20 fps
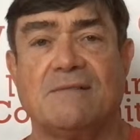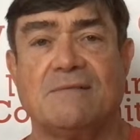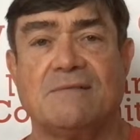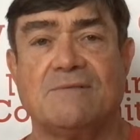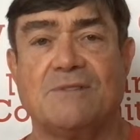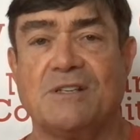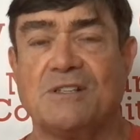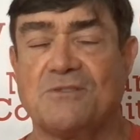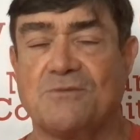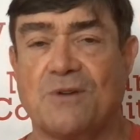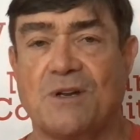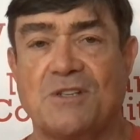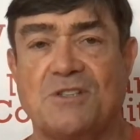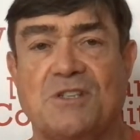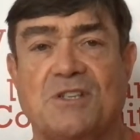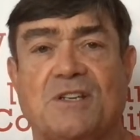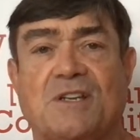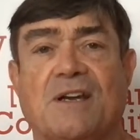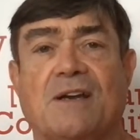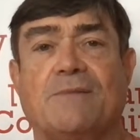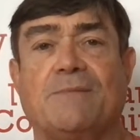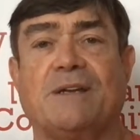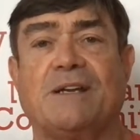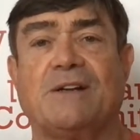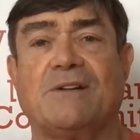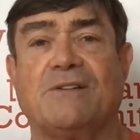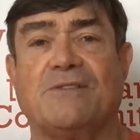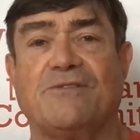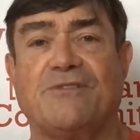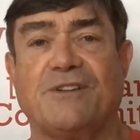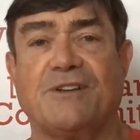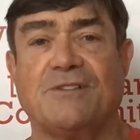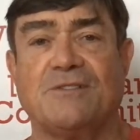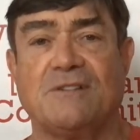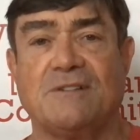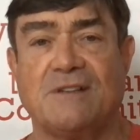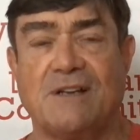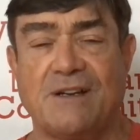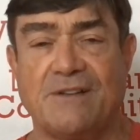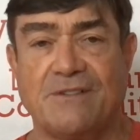We just want you to come here and feel the
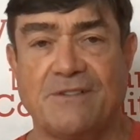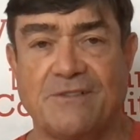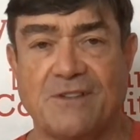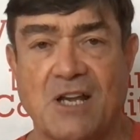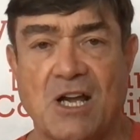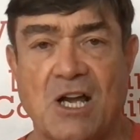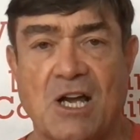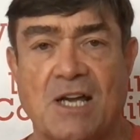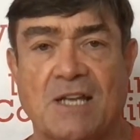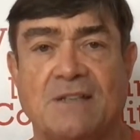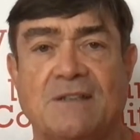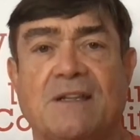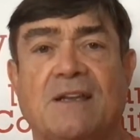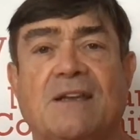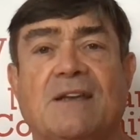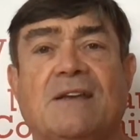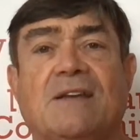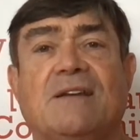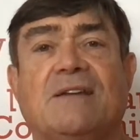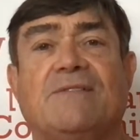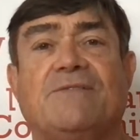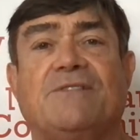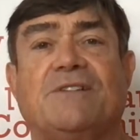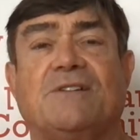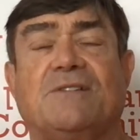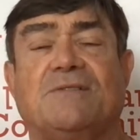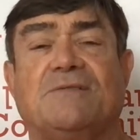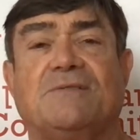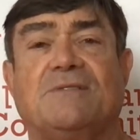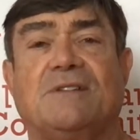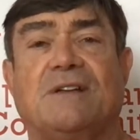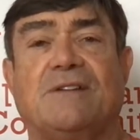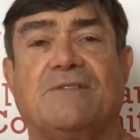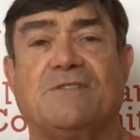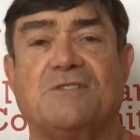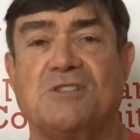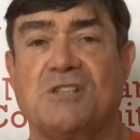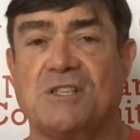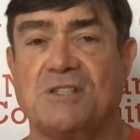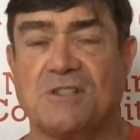love of God, feel the love
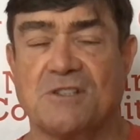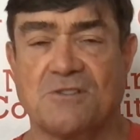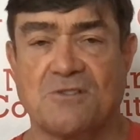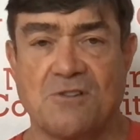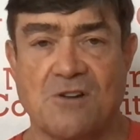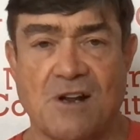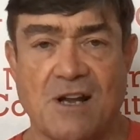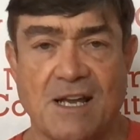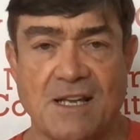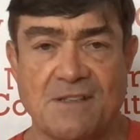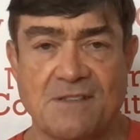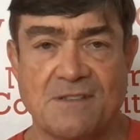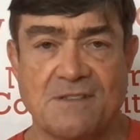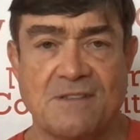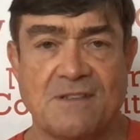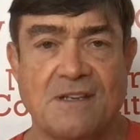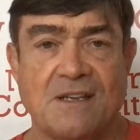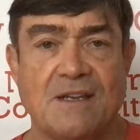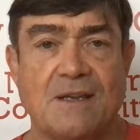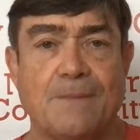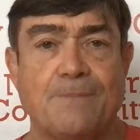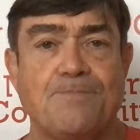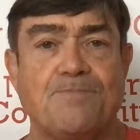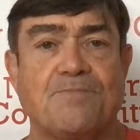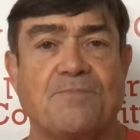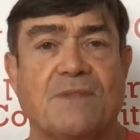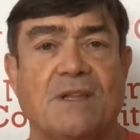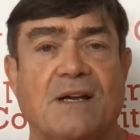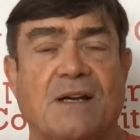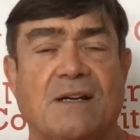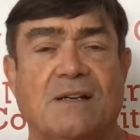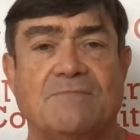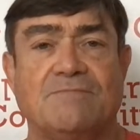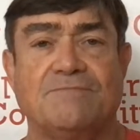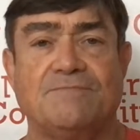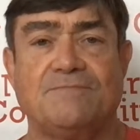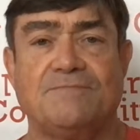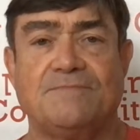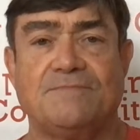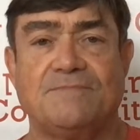of Jesus Christ,
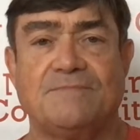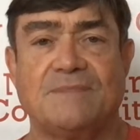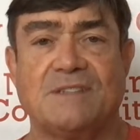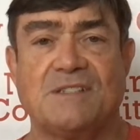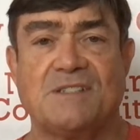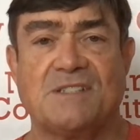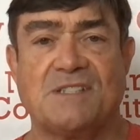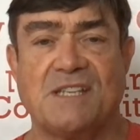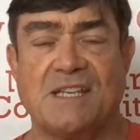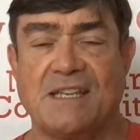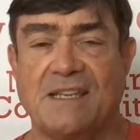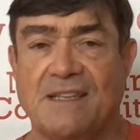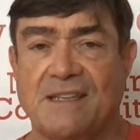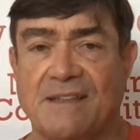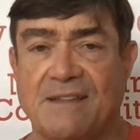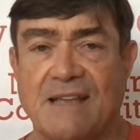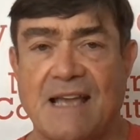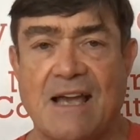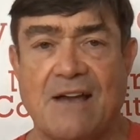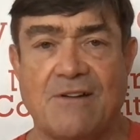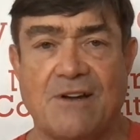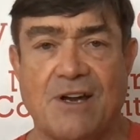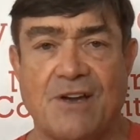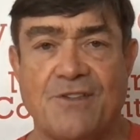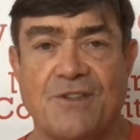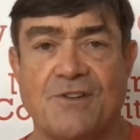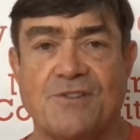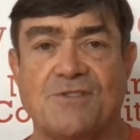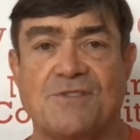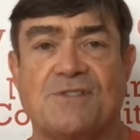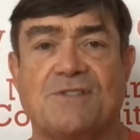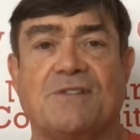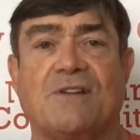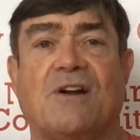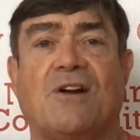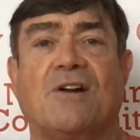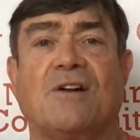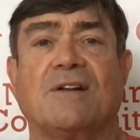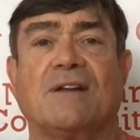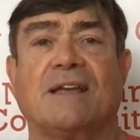see how others
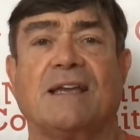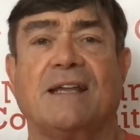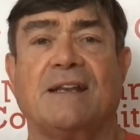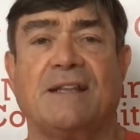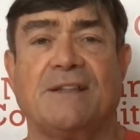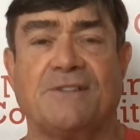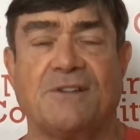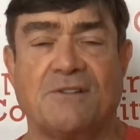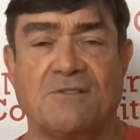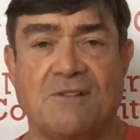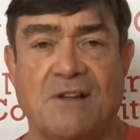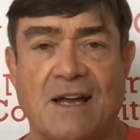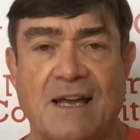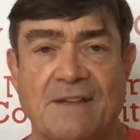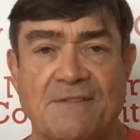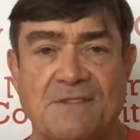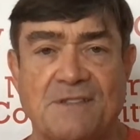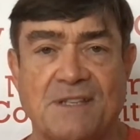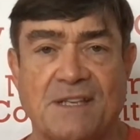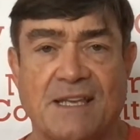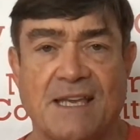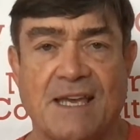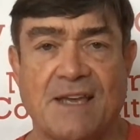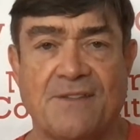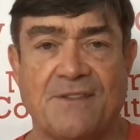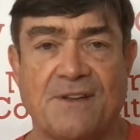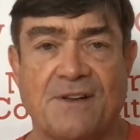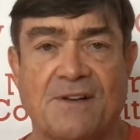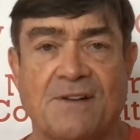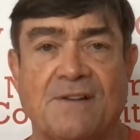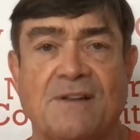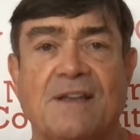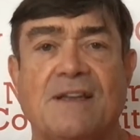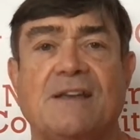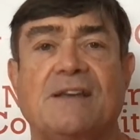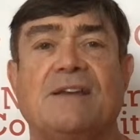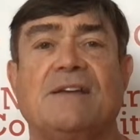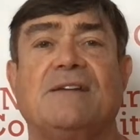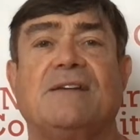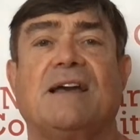are getting their lives together,
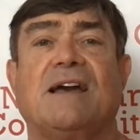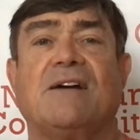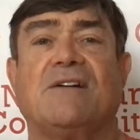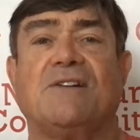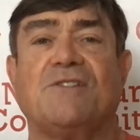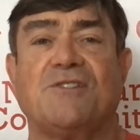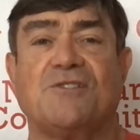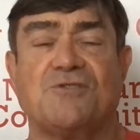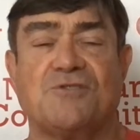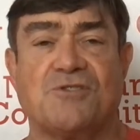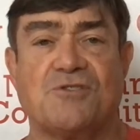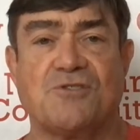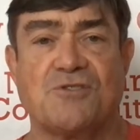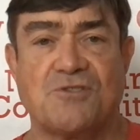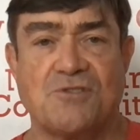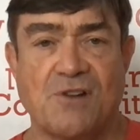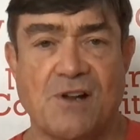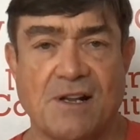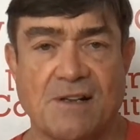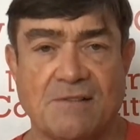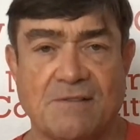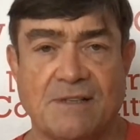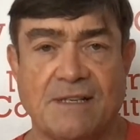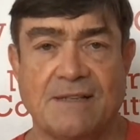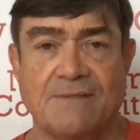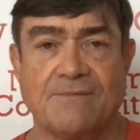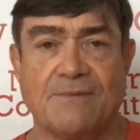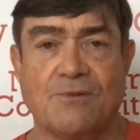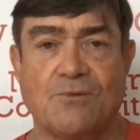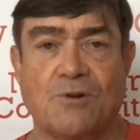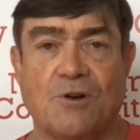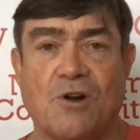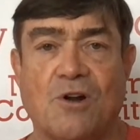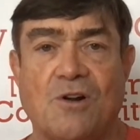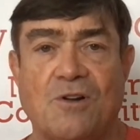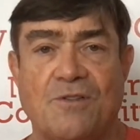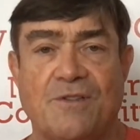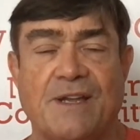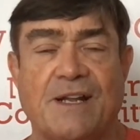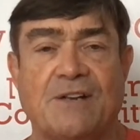how others are struggling. We're
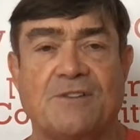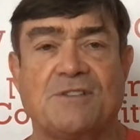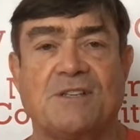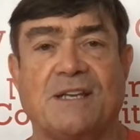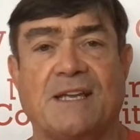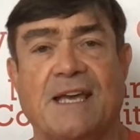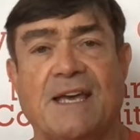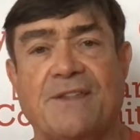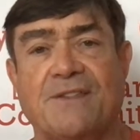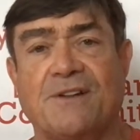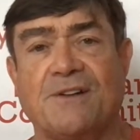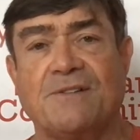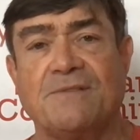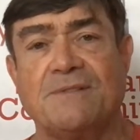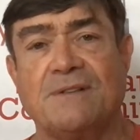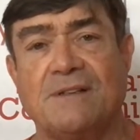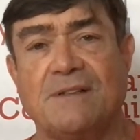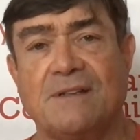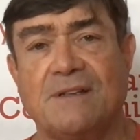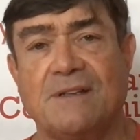all there together.